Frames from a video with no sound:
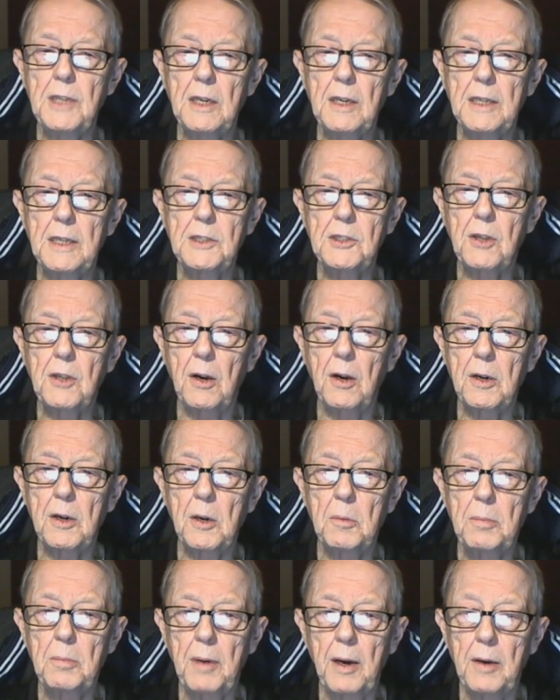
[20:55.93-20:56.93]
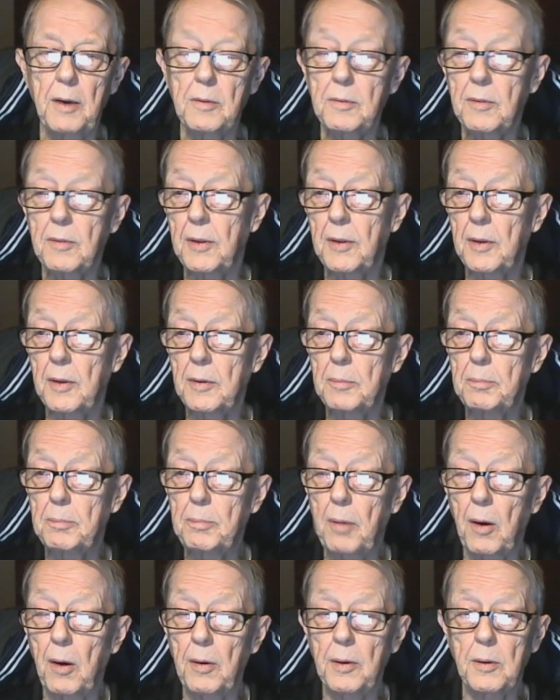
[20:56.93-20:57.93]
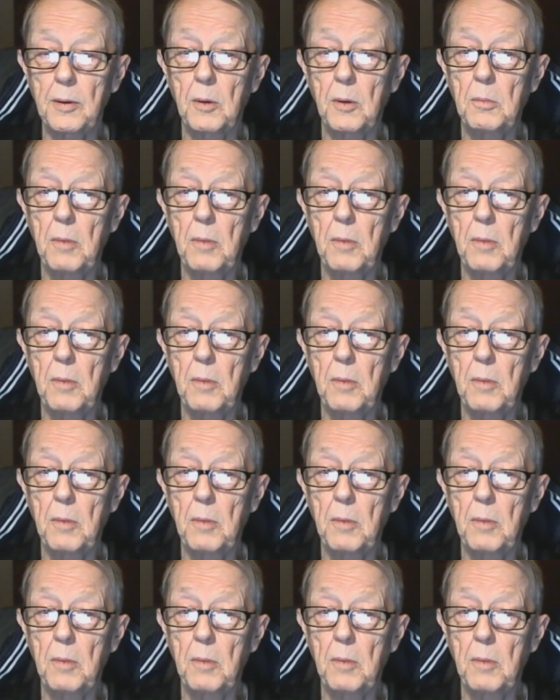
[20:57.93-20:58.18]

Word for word: let's talk about the particle